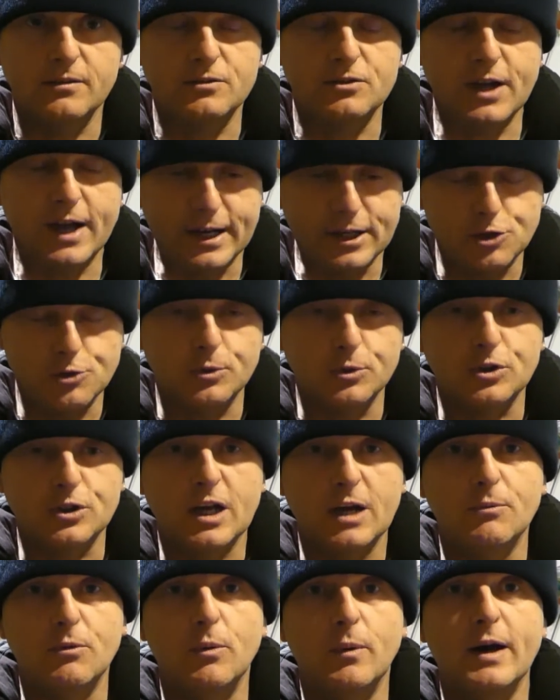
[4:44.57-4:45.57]
tangible to
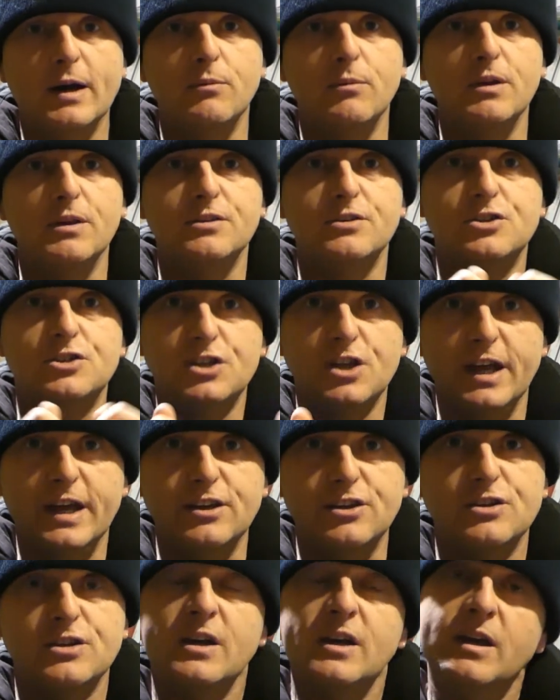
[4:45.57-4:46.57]
come away with
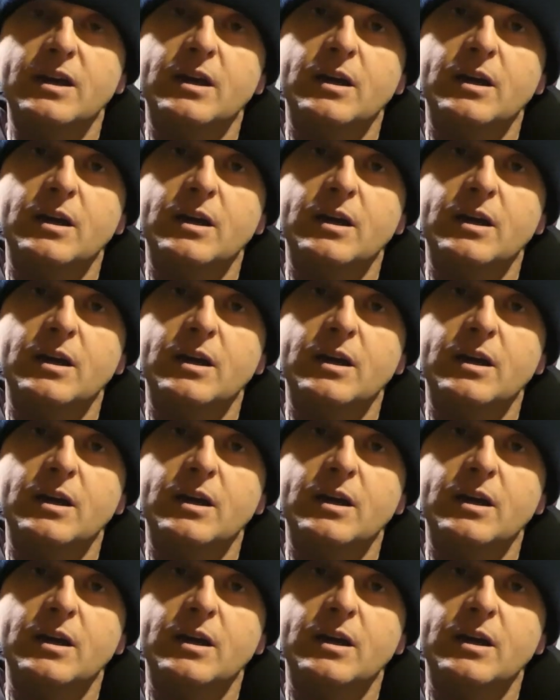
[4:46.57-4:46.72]
stitched,